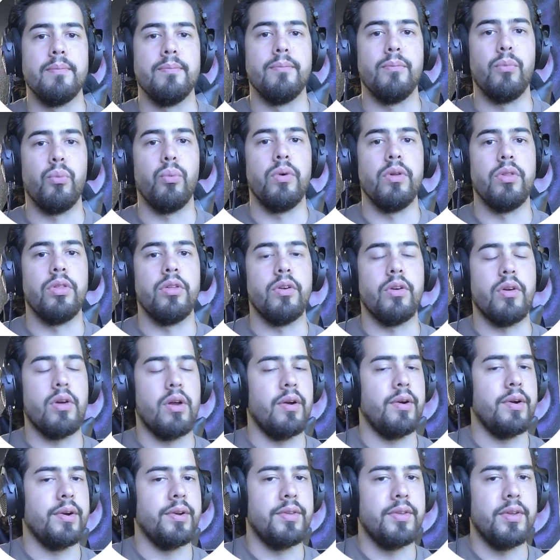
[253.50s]
with your
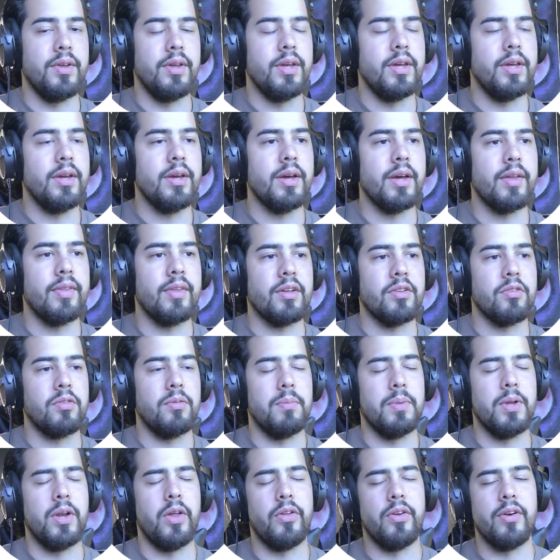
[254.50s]
guarantee, and that's gonna
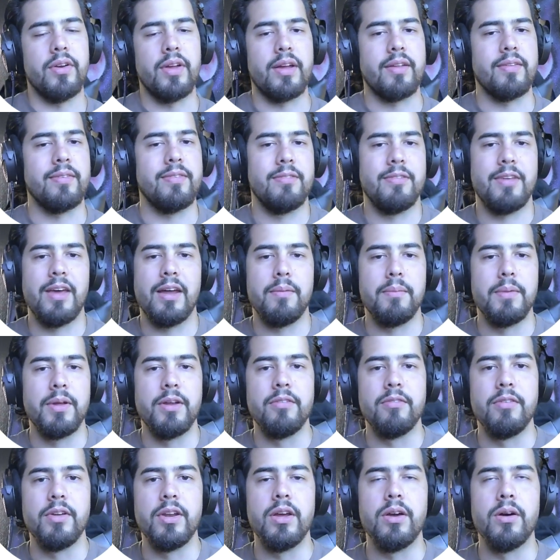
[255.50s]
be another
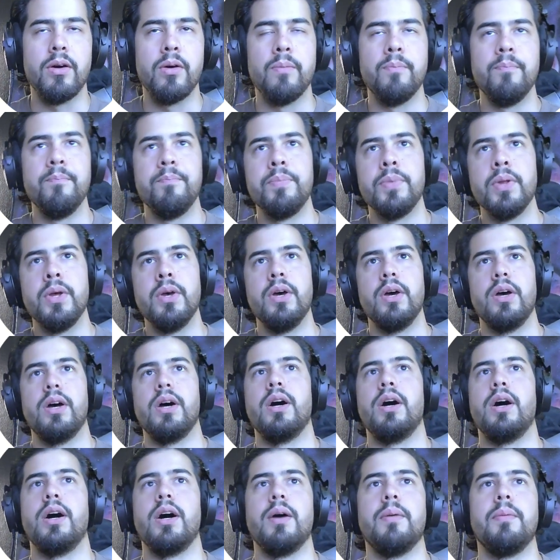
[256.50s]
10-minute video.
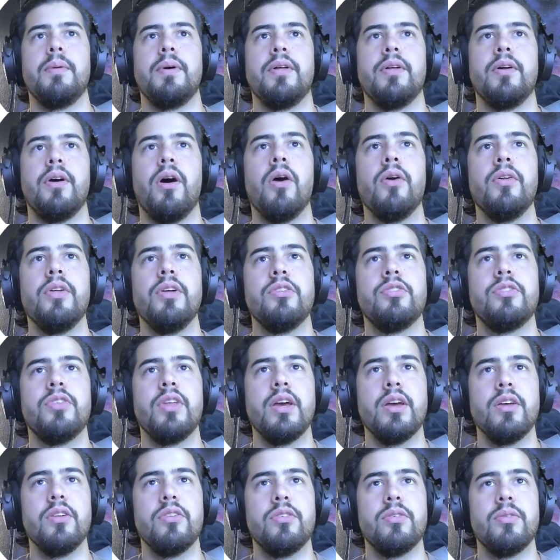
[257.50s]
And all these
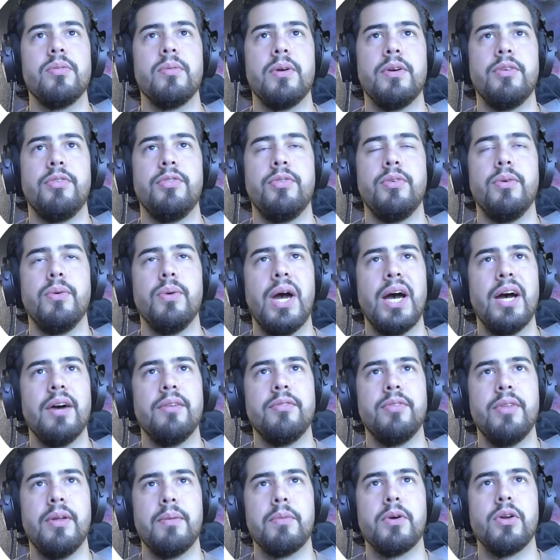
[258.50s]
things, if you
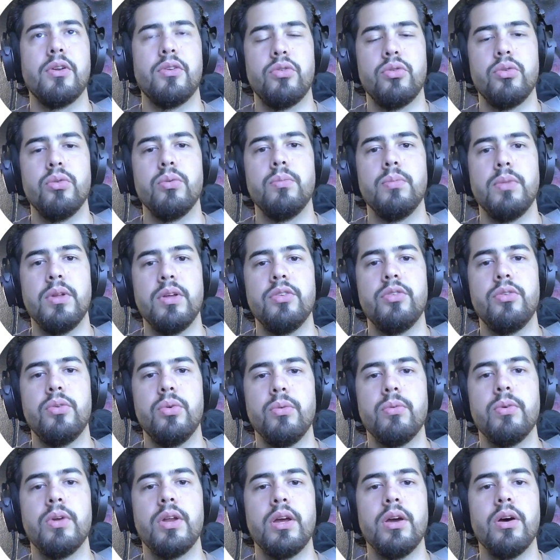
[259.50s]
have them consume these
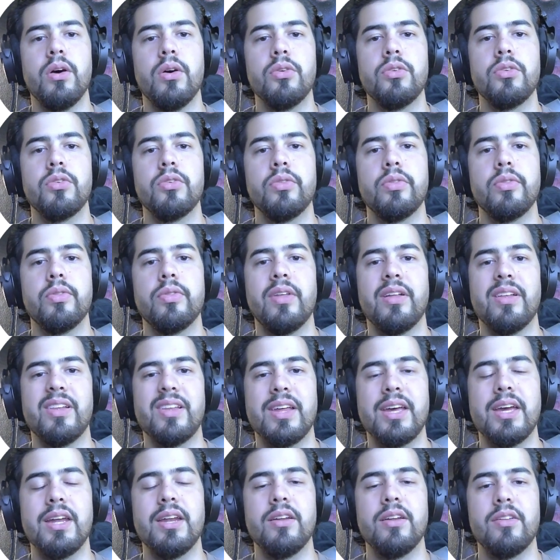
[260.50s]
two videos, the
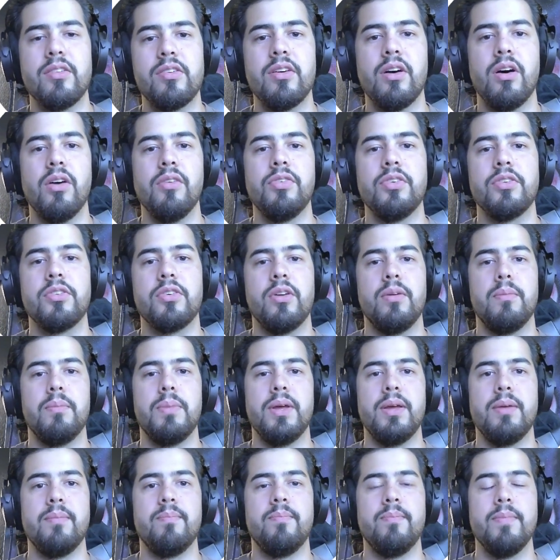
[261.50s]
lead itself is gonna
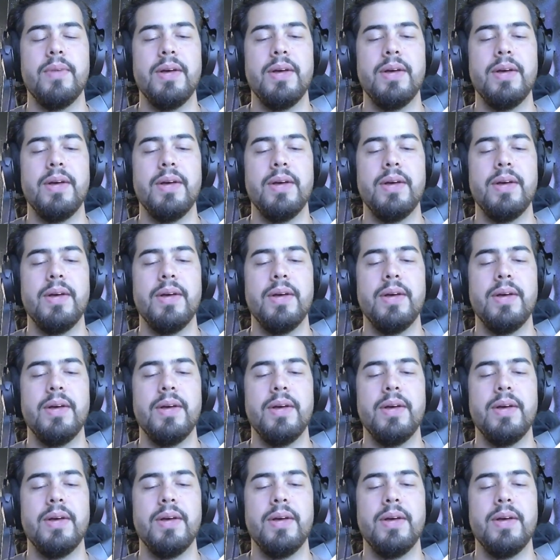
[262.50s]
be